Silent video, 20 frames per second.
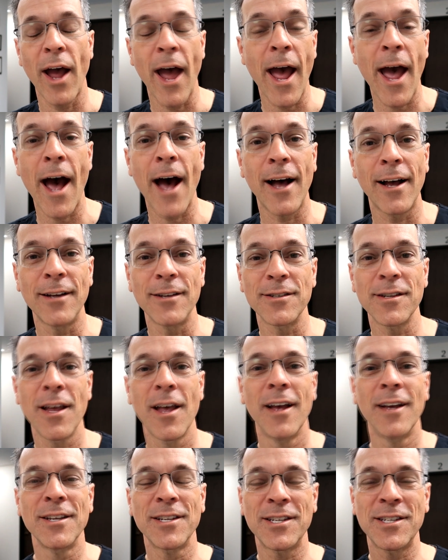has
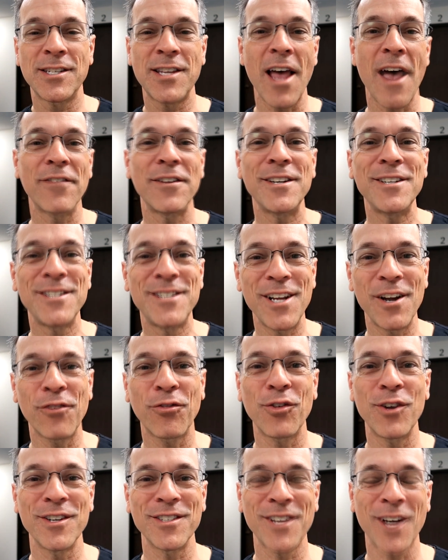7
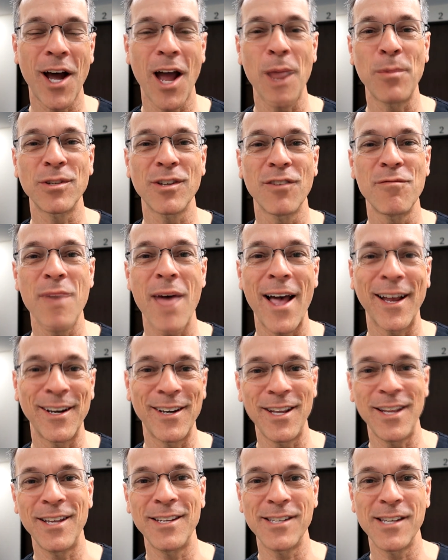different types of
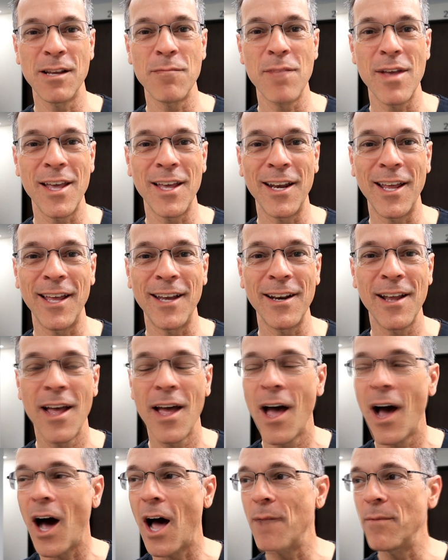magnesium in it.
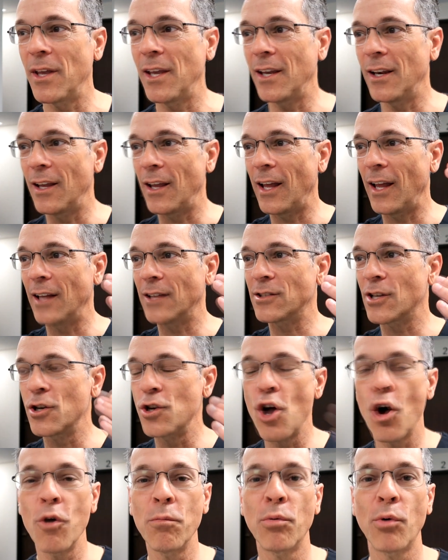I mean, it's a
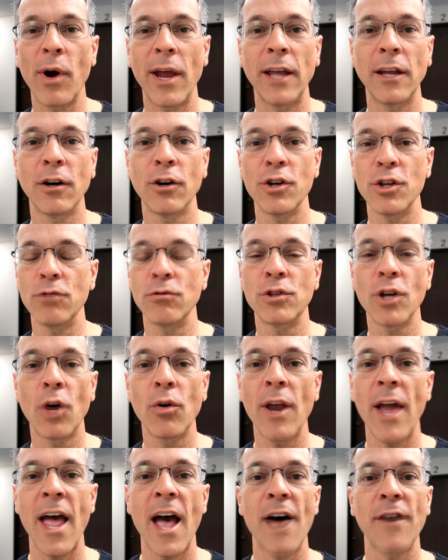no-brainer. You
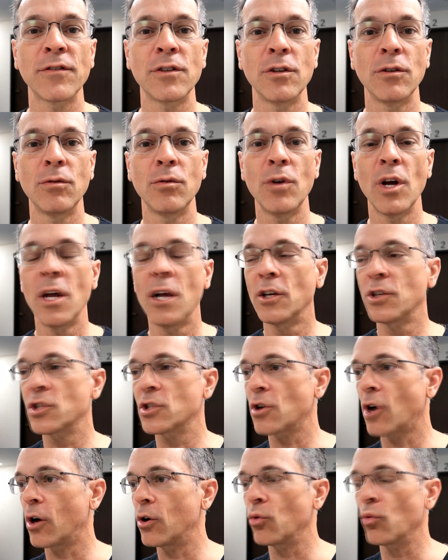don't have to
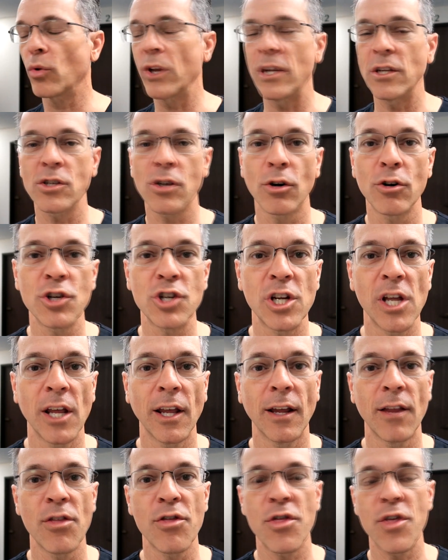start
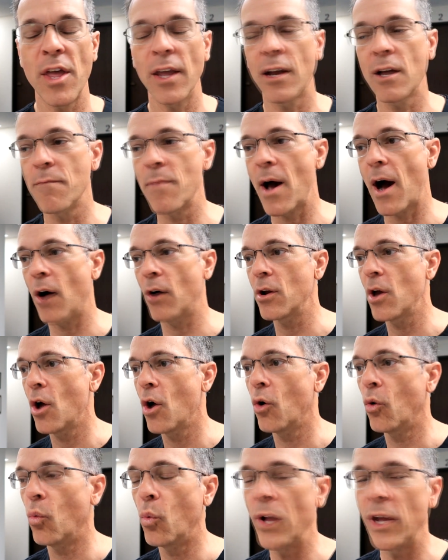researching and think about
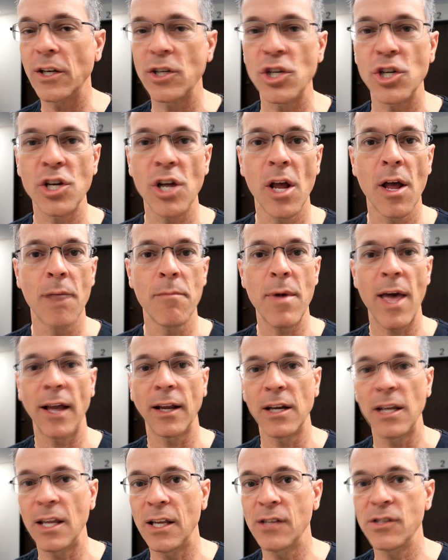which
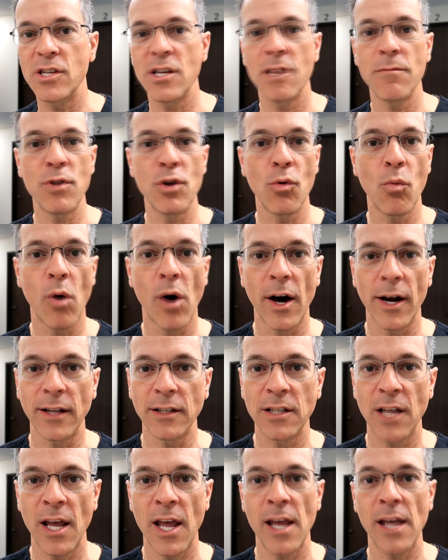magnesium you want
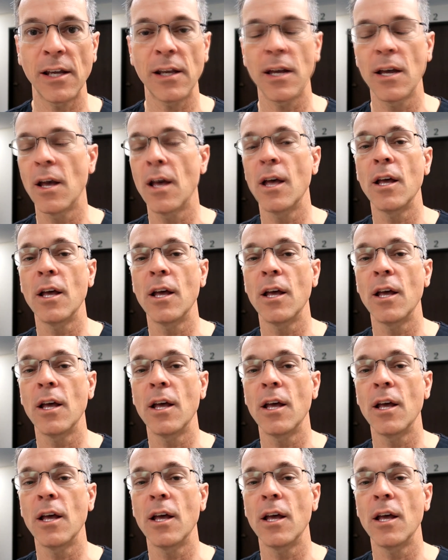to take.